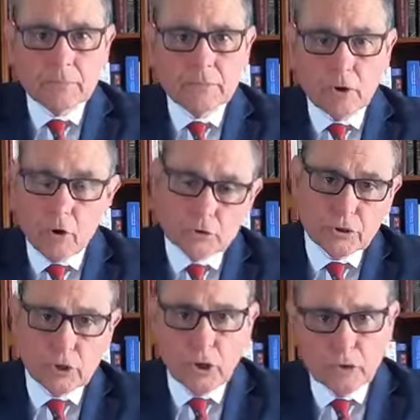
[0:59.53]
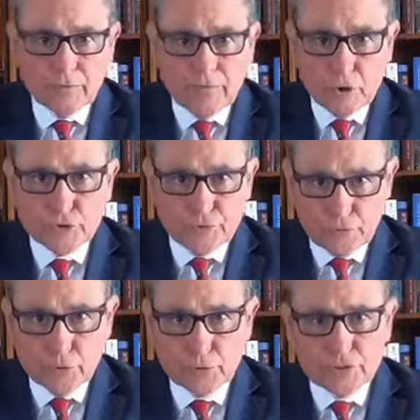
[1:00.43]
They're also called first
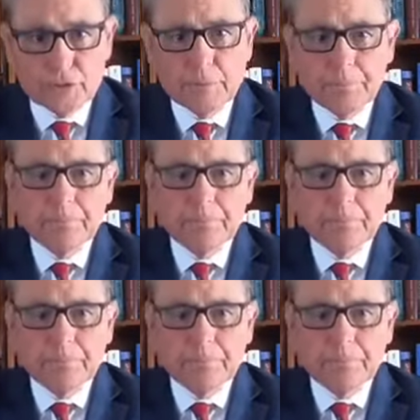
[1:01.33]
fruits.